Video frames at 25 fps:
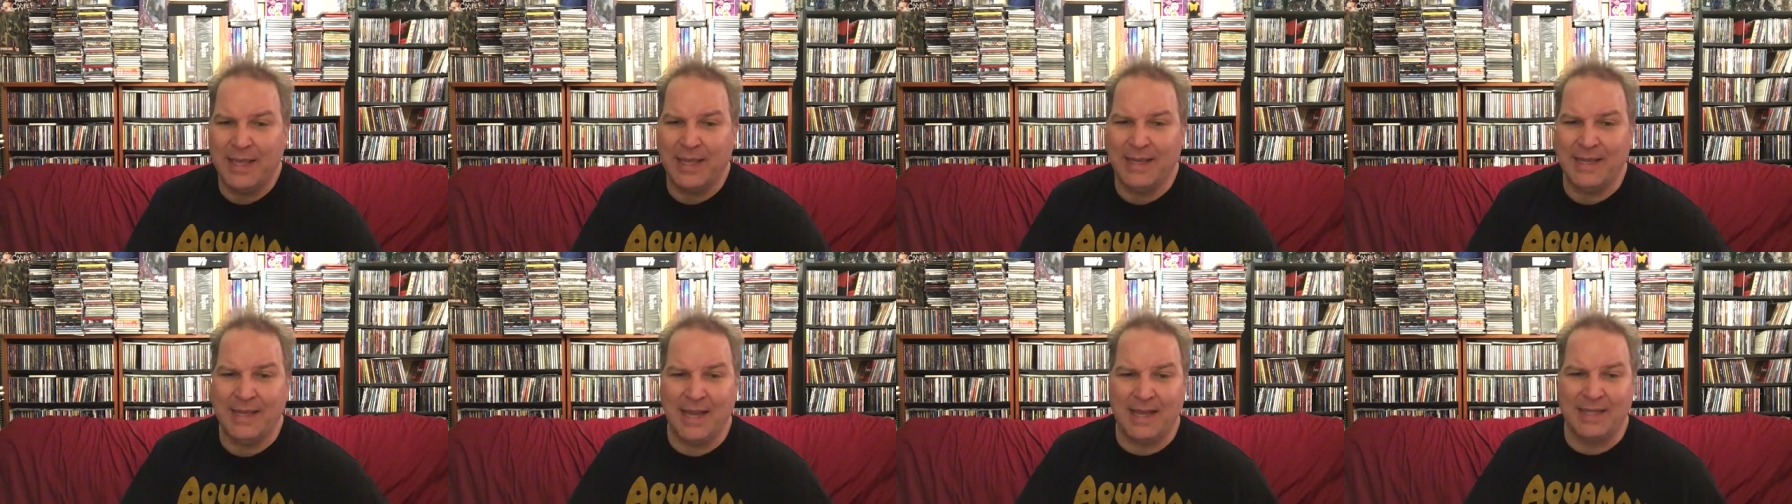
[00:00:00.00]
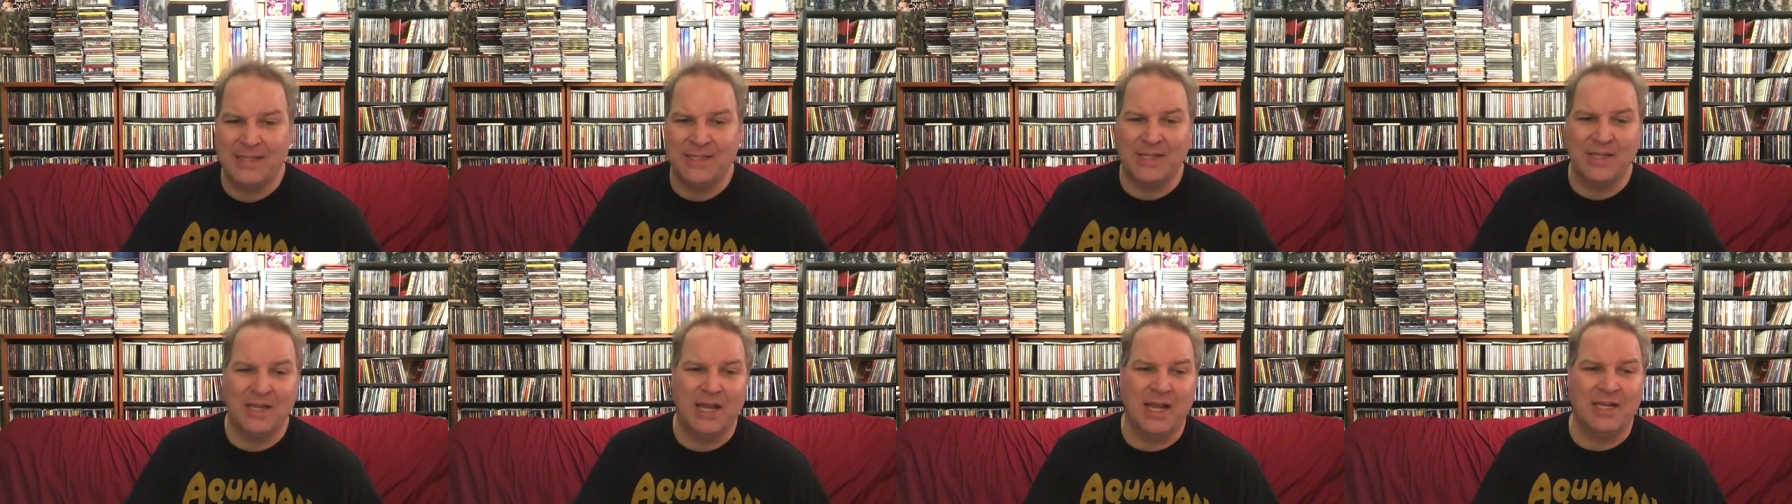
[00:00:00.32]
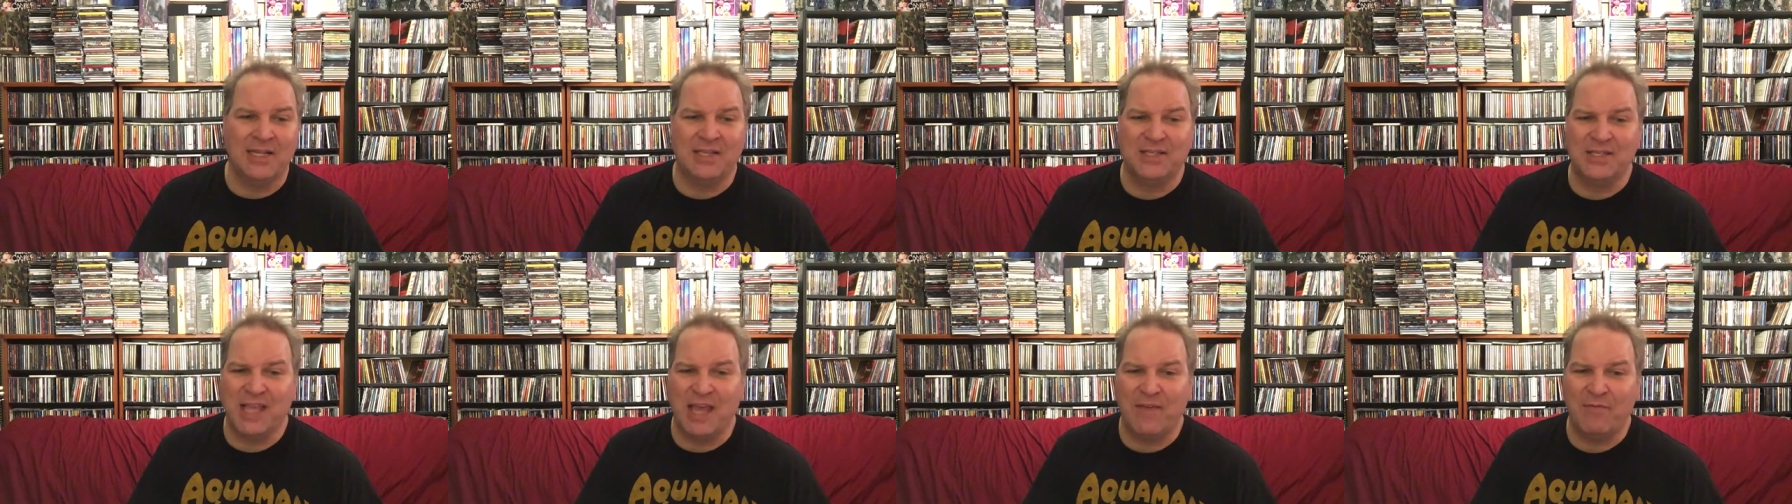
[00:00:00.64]
in
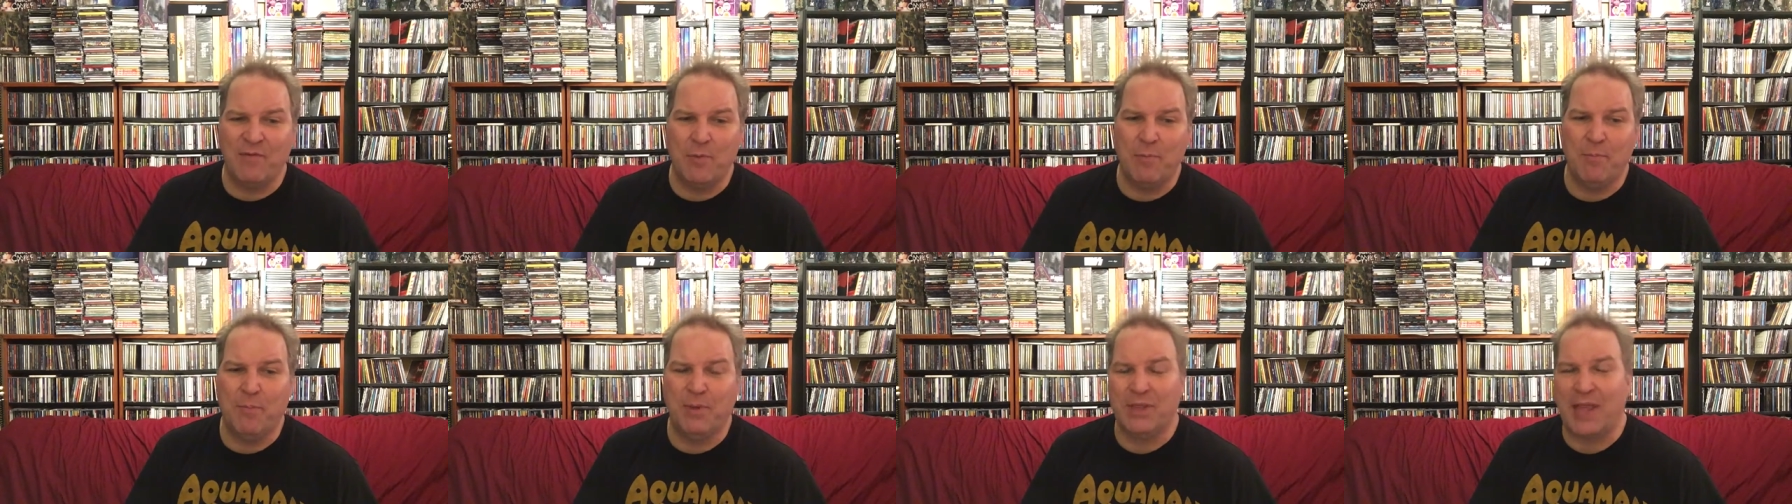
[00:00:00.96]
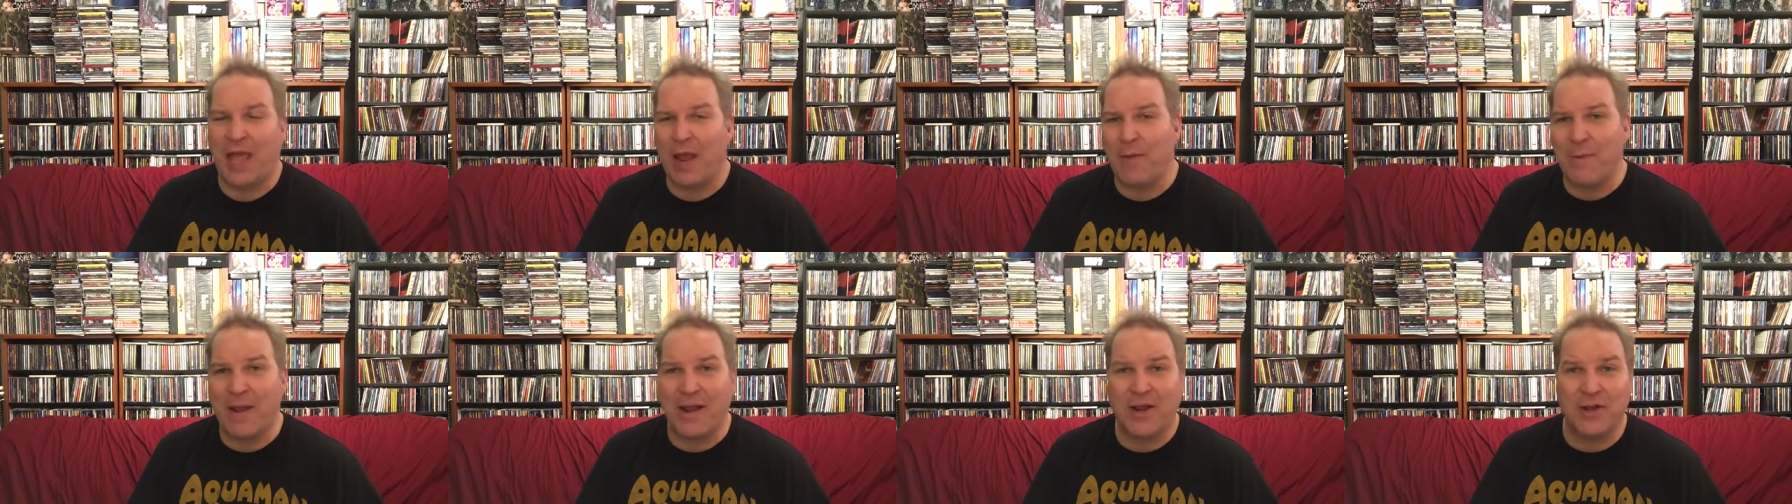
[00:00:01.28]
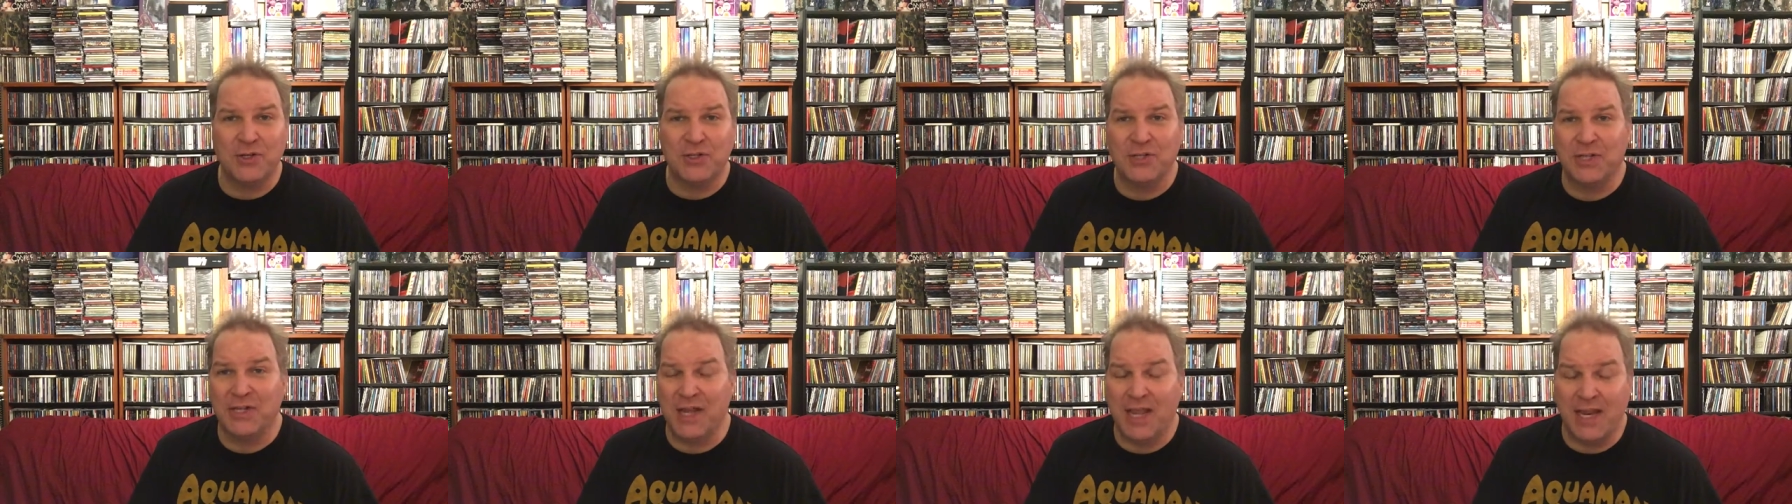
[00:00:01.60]
1997, but that
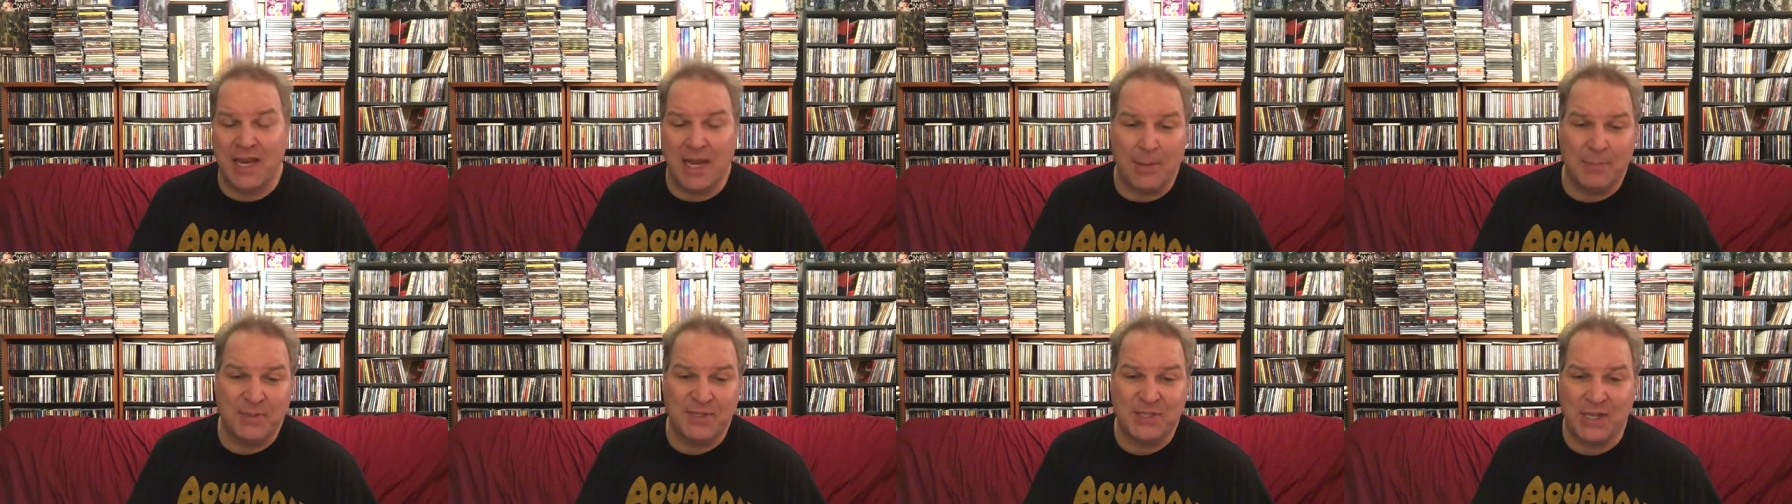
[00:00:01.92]
record didn't end up